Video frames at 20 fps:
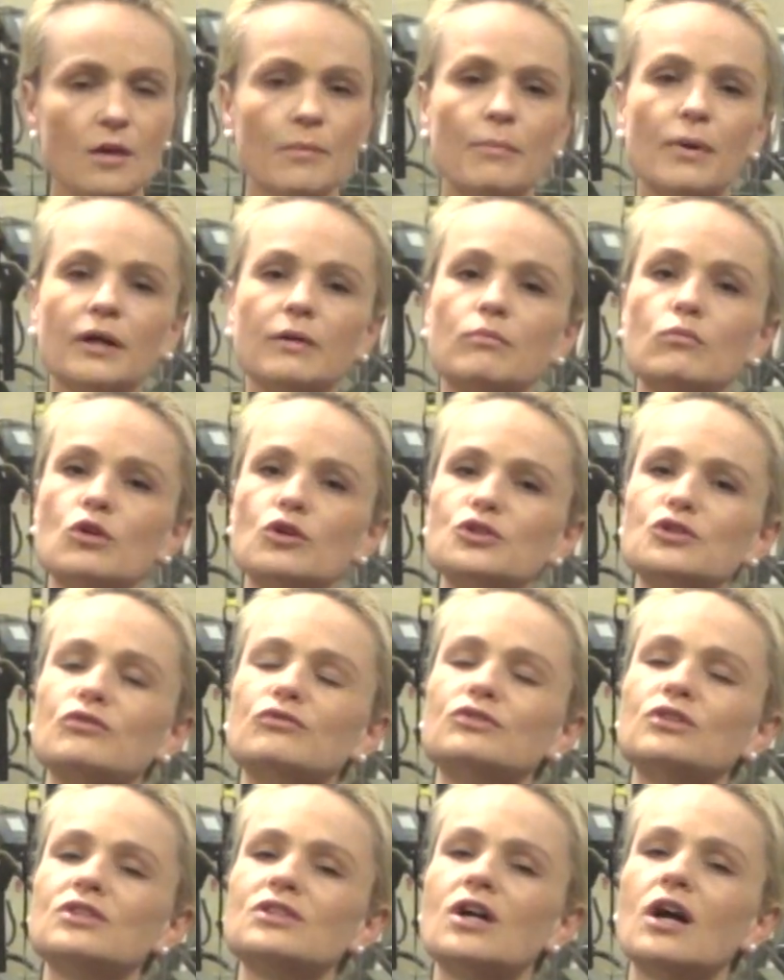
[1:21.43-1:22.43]
but most
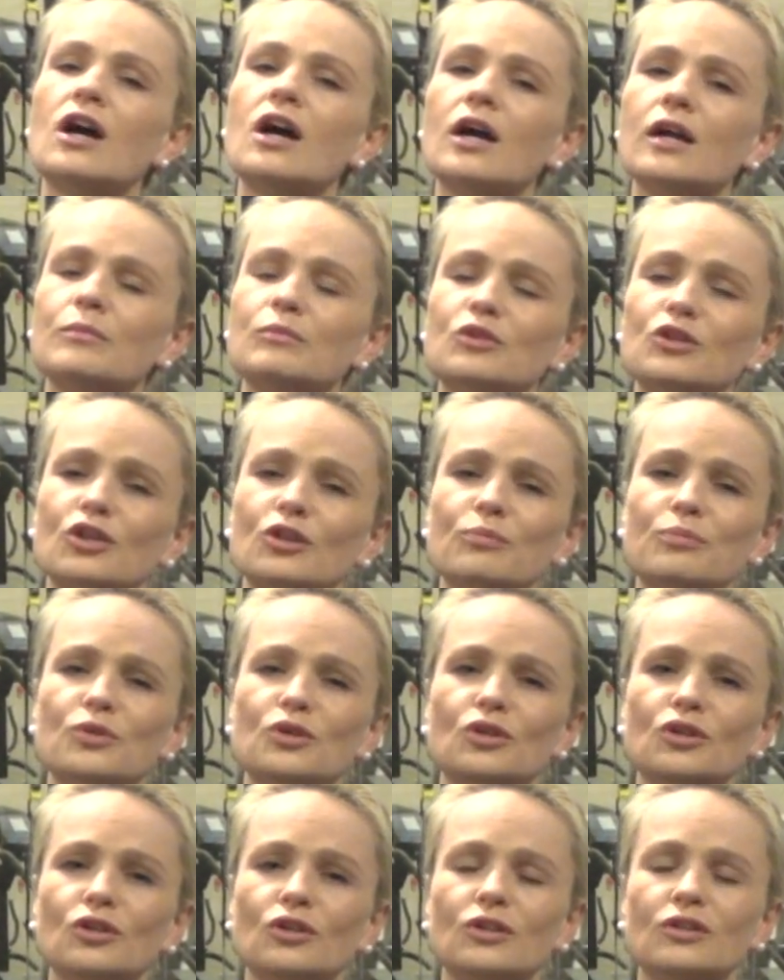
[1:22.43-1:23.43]
of the time they're
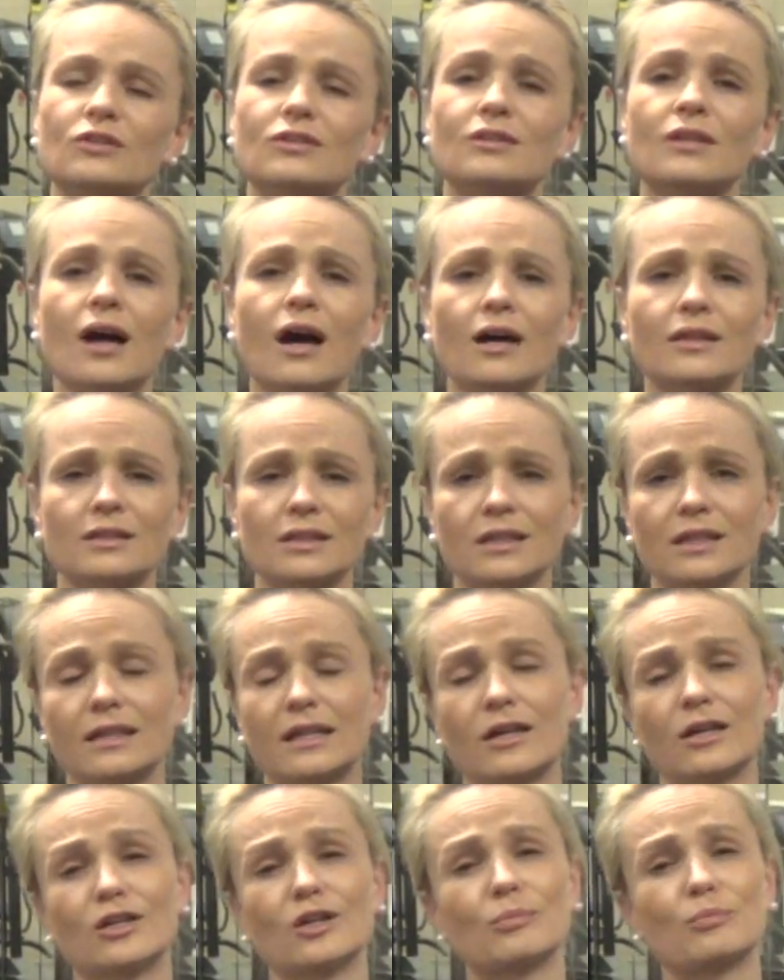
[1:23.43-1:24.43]
being done in
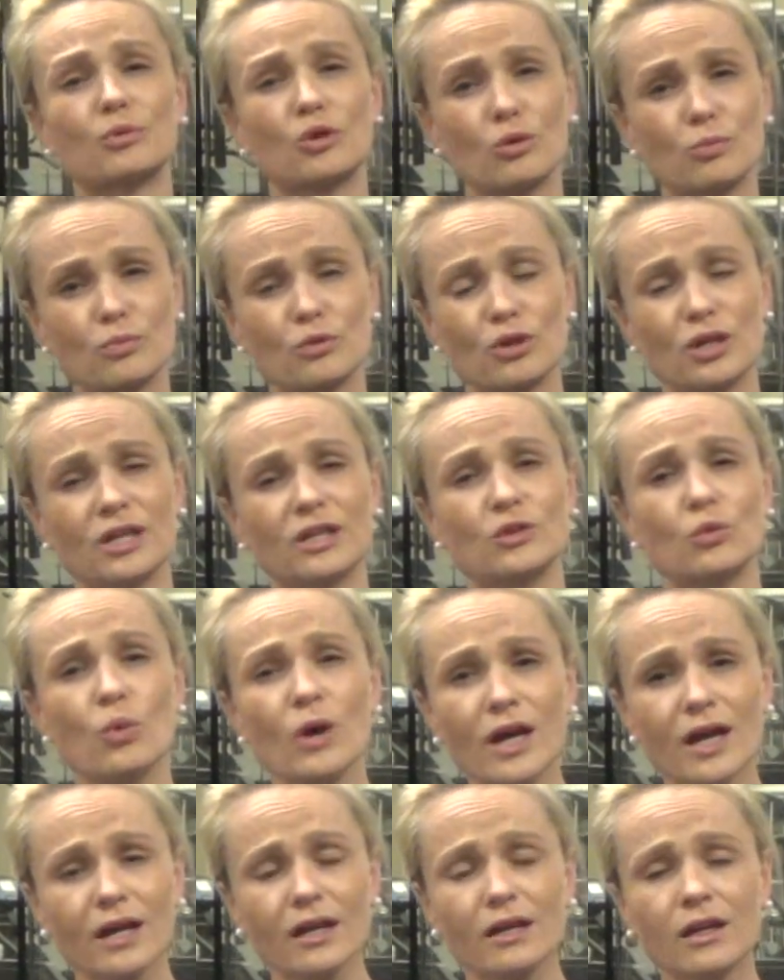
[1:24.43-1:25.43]
an appropriate
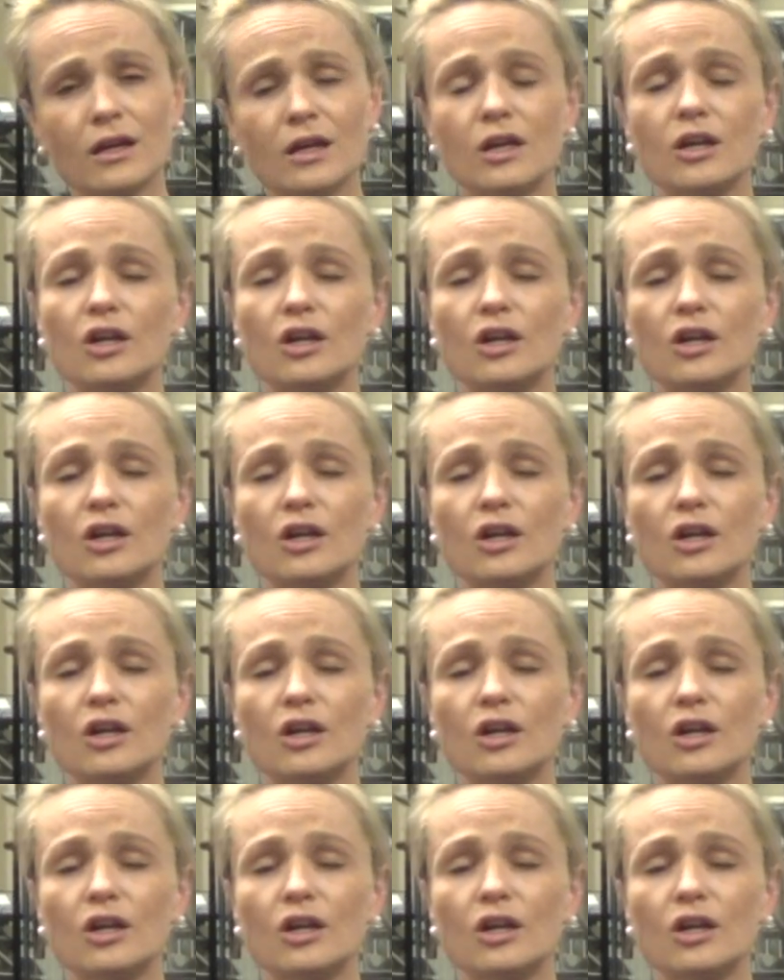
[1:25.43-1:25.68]
way